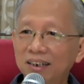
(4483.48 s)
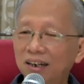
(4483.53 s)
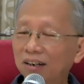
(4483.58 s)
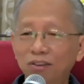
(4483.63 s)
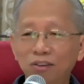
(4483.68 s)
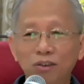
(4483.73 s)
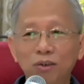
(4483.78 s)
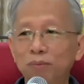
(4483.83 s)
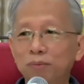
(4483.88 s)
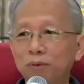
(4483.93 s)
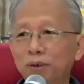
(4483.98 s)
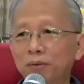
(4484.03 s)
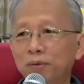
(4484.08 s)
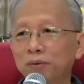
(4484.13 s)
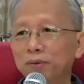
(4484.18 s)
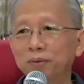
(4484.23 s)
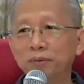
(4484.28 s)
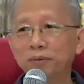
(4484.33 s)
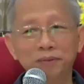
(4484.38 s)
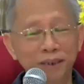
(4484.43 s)
No
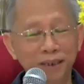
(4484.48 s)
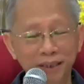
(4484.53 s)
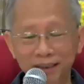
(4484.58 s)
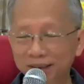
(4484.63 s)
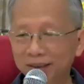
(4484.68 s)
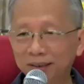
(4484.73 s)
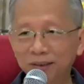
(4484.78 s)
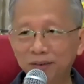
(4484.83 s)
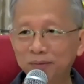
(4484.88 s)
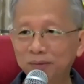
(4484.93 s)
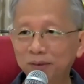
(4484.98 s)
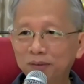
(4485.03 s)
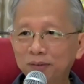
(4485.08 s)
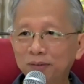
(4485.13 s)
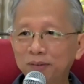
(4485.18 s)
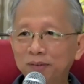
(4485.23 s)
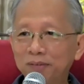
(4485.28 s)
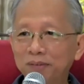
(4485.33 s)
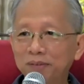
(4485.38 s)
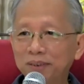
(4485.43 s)

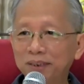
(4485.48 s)
problem.